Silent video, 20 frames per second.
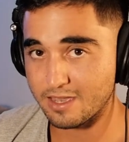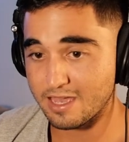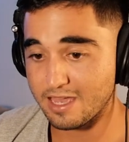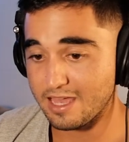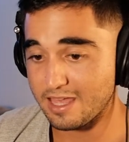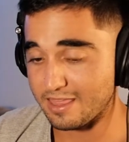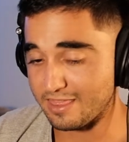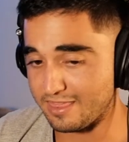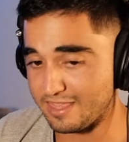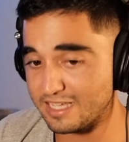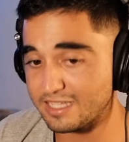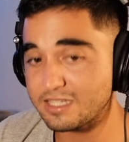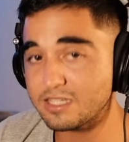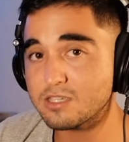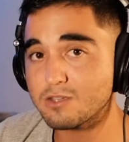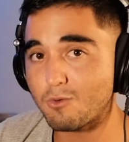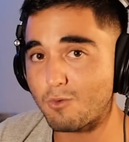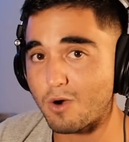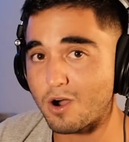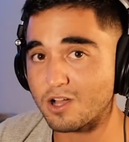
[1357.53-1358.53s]
This is a
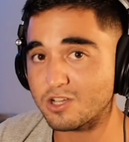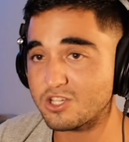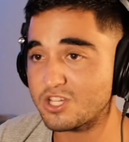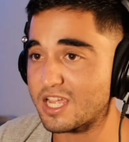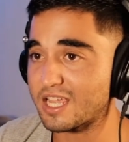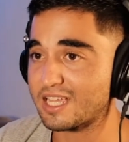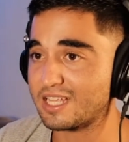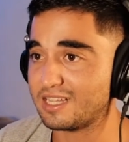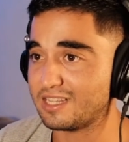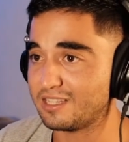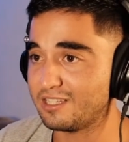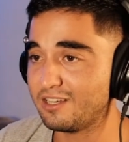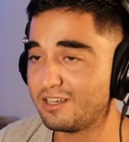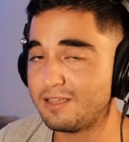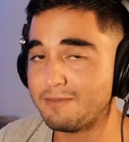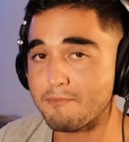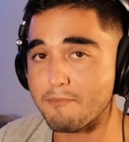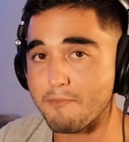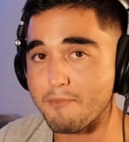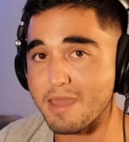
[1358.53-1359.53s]
watch that can literally
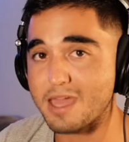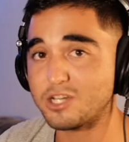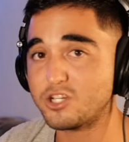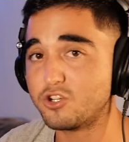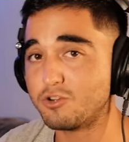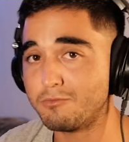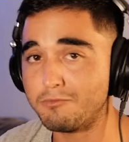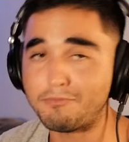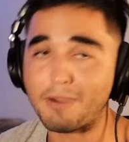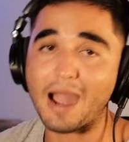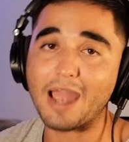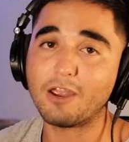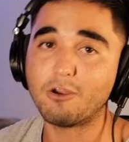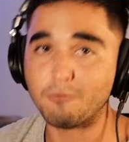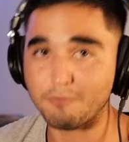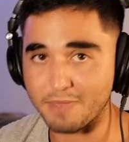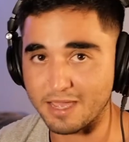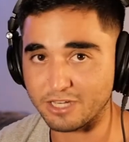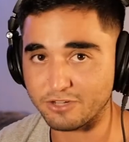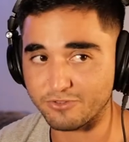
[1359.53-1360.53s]
measure
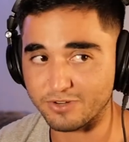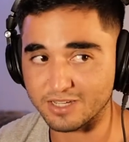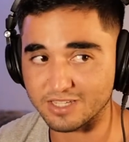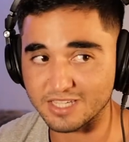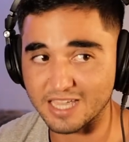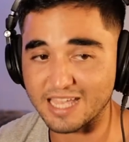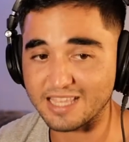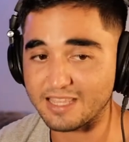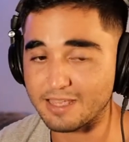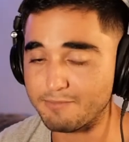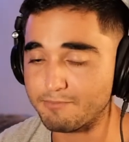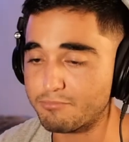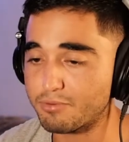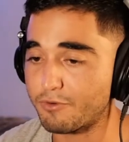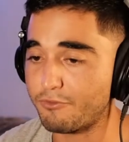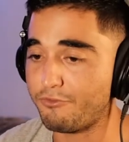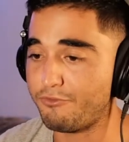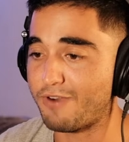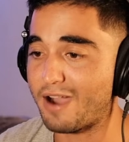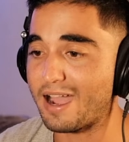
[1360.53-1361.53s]
biometrics and then
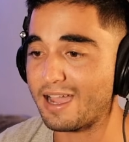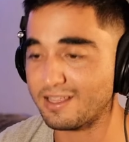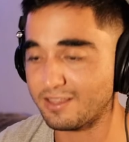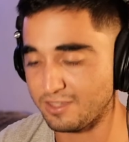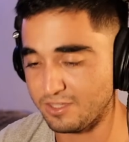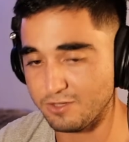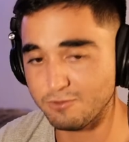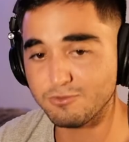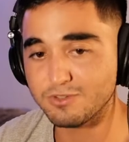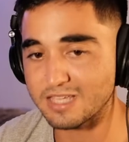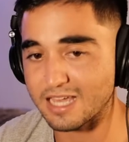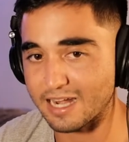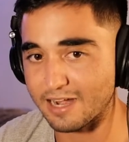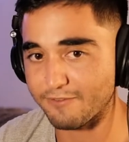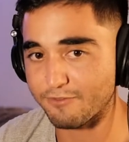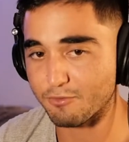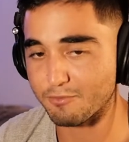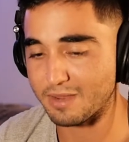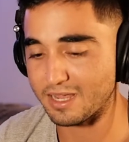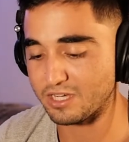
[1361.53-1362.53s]
use that
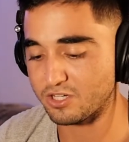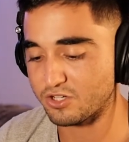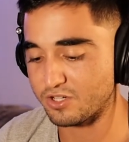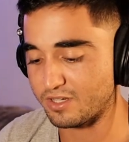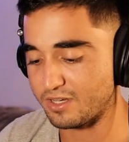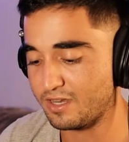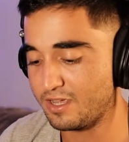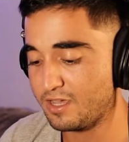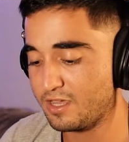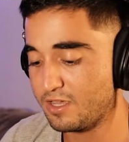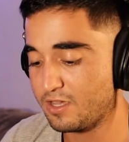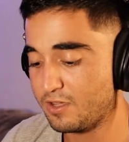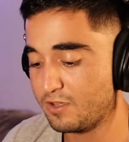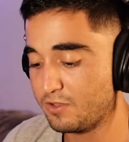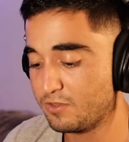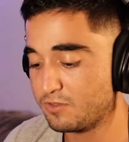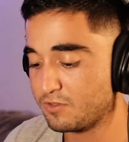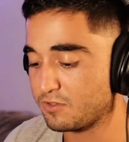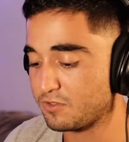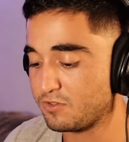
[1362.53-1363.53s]
information
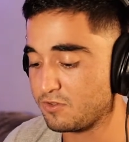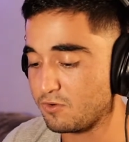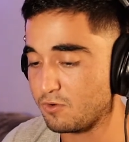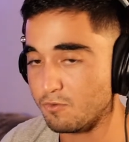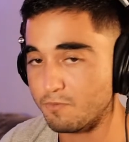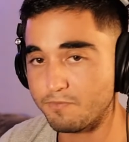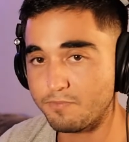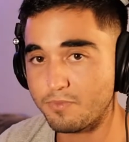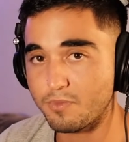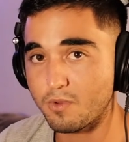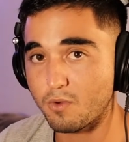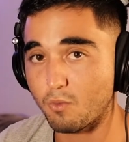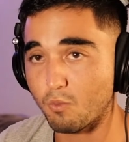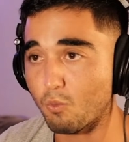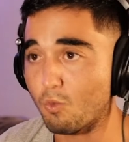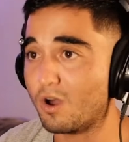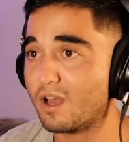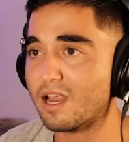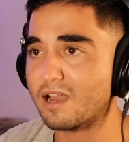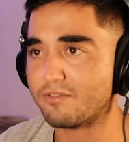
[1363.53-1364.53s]
to do
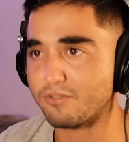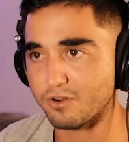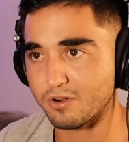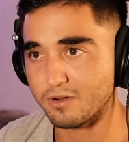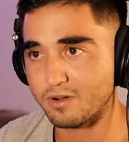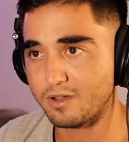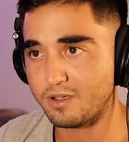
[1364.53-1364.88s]
whatever,